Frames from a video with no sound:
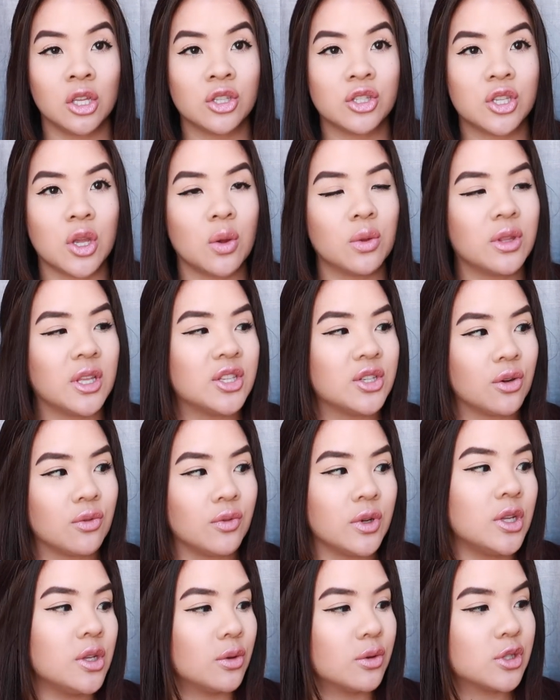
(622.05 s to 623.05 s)
So these are
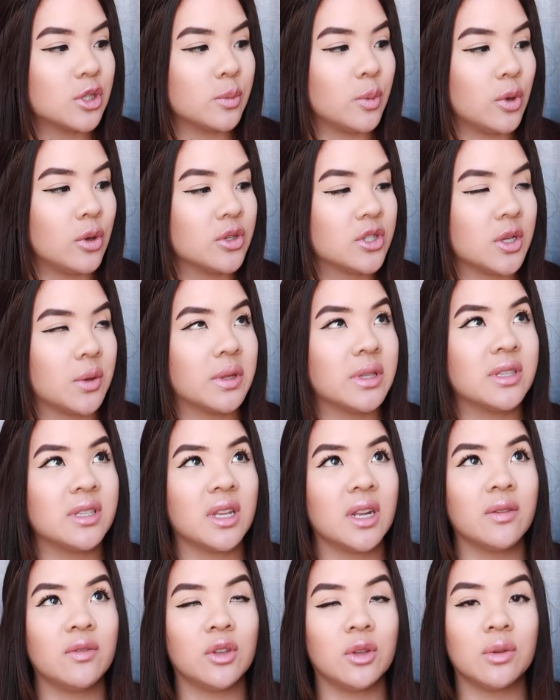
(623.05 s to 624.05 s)
reusable, so
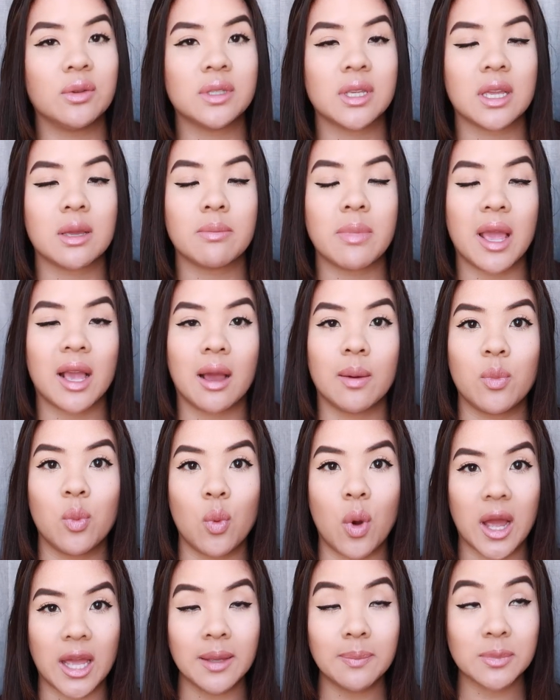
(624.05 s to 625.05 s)
instead of using makeup
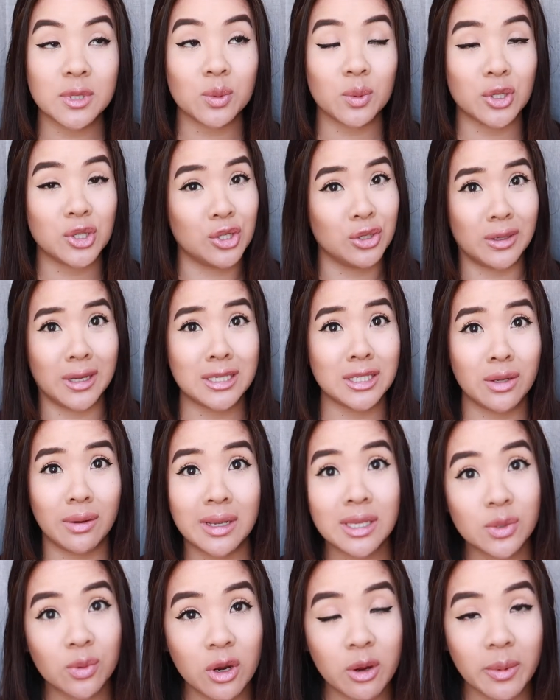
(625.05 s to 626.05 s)
wipes, which you guys know
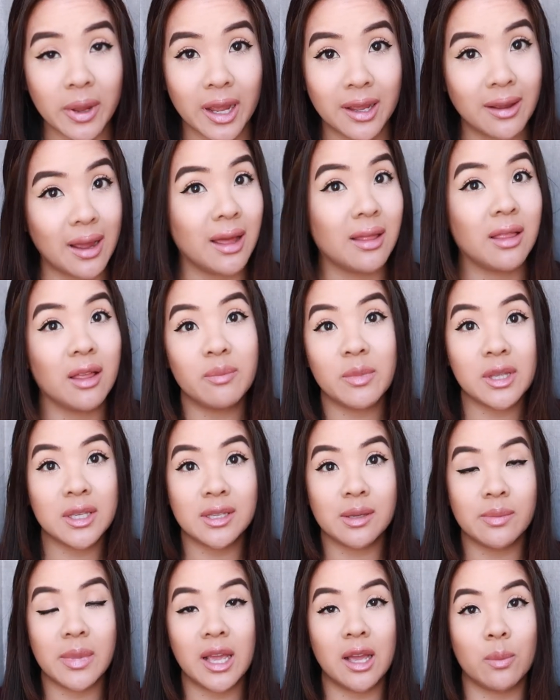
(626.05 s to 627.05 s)
I swear by, I love me
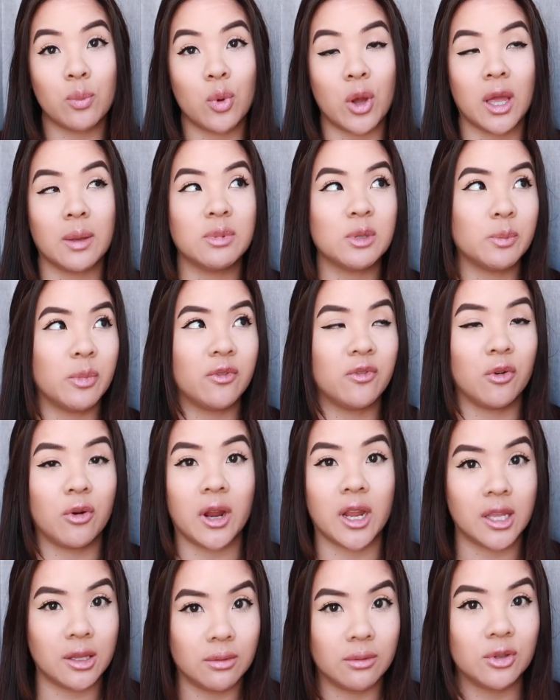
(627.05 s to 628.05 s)
some makeup wipes
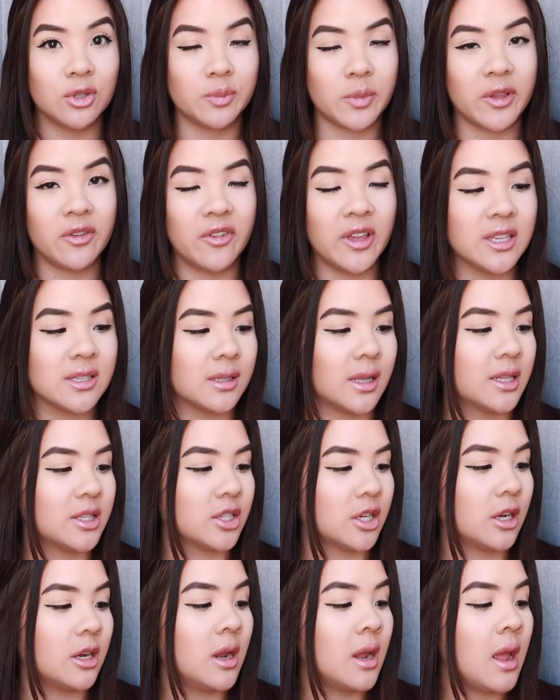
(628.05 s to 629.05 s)
before I use my face
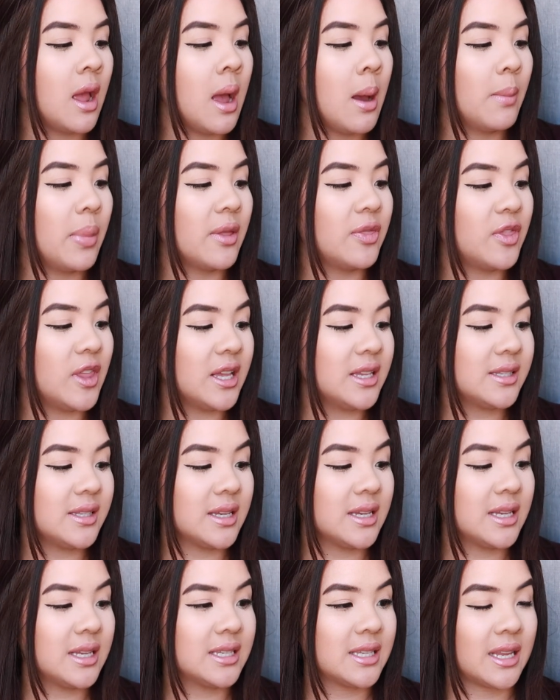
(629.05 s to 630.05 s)
cleanser, but this
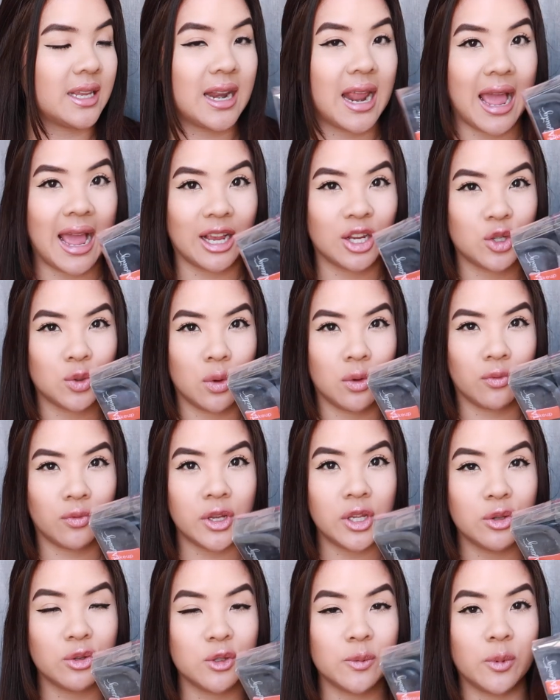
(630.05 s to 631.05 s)
is an actual
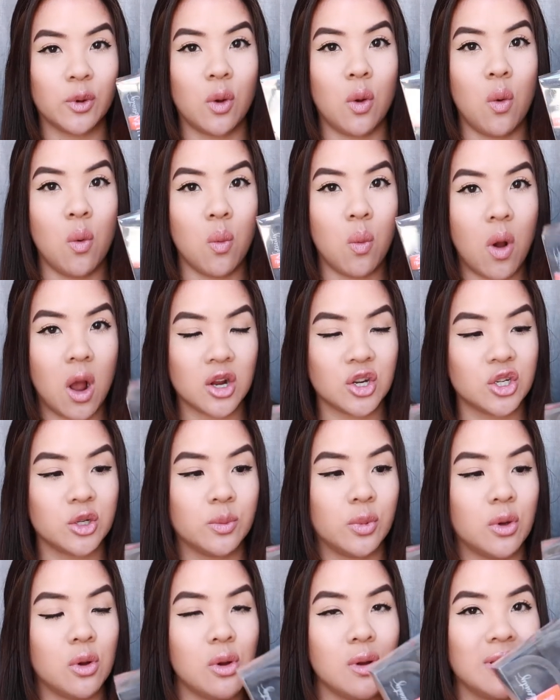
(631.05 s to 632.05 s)
reusable
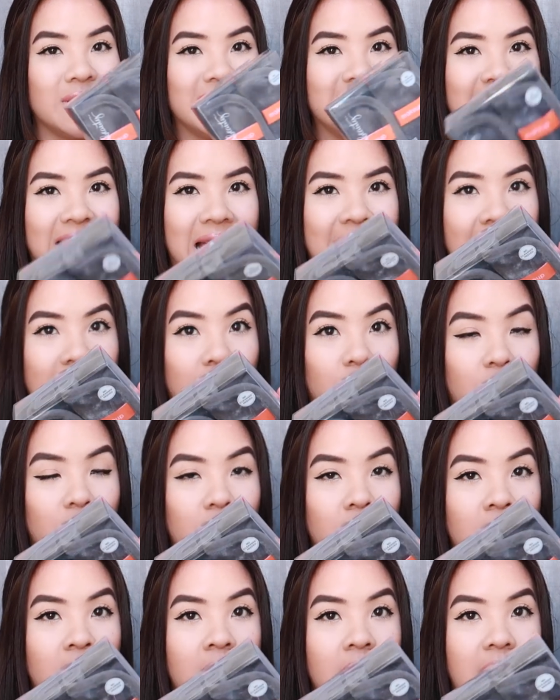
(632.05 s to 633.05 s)
washable
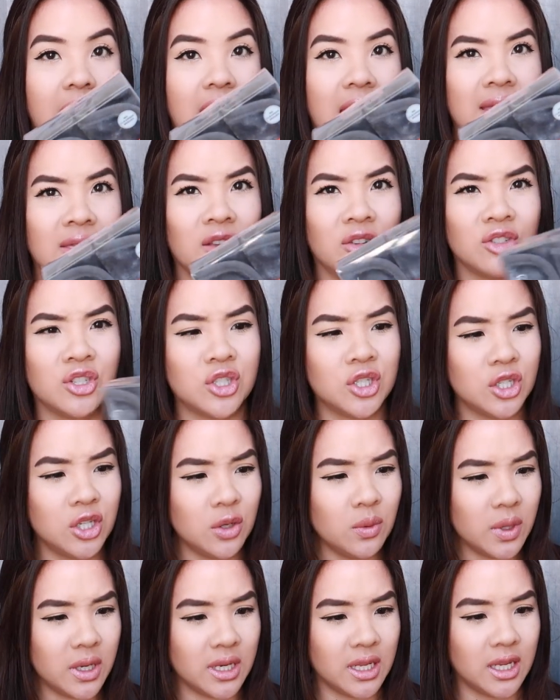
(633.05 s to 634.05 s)
towel. And there's
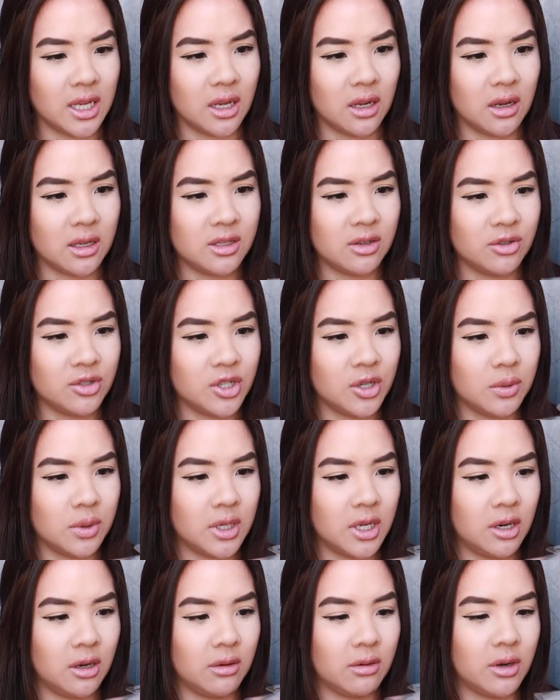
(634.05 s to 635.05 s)
two in here. Is there two
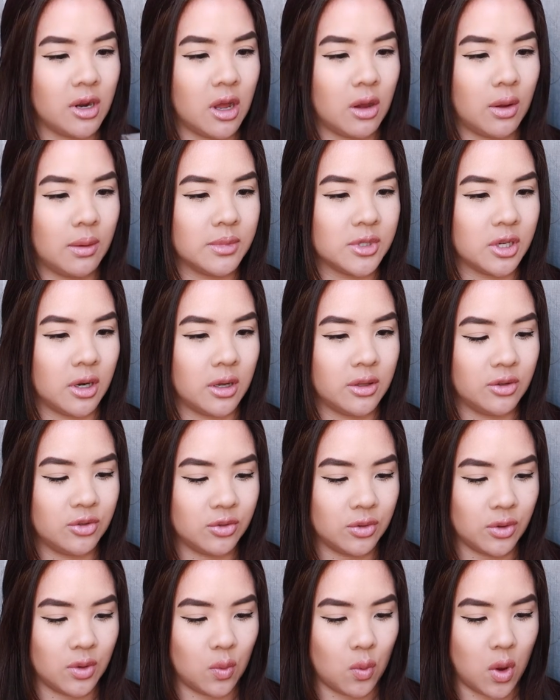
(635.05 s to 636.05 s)
in here? No, I'm sorry,
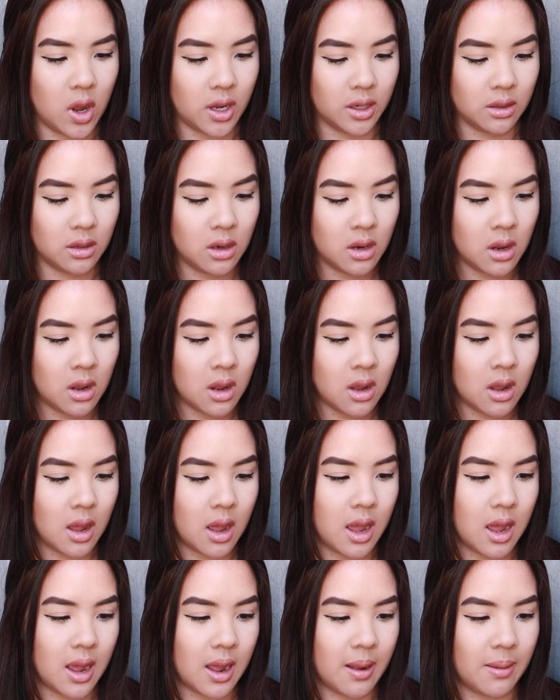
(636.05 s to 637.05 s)
there's only one.
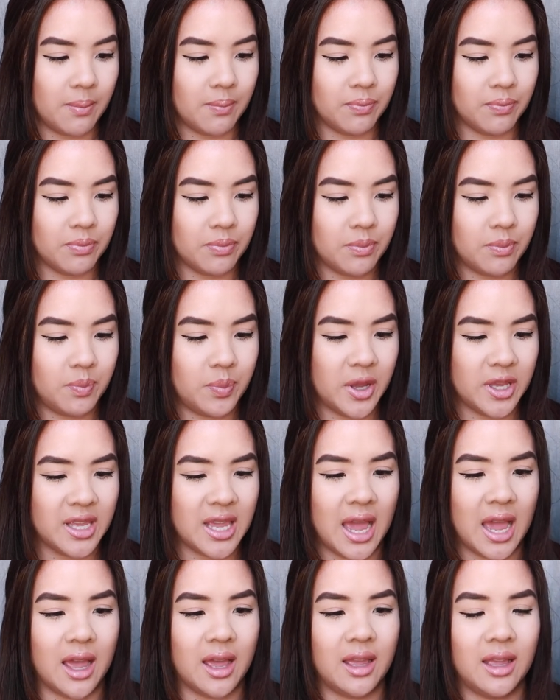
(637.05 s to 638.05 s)
But
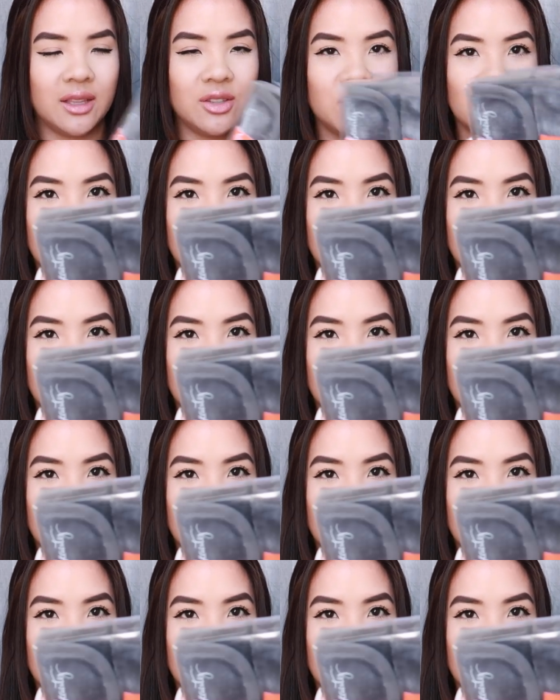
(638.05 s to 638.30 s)
yeah, it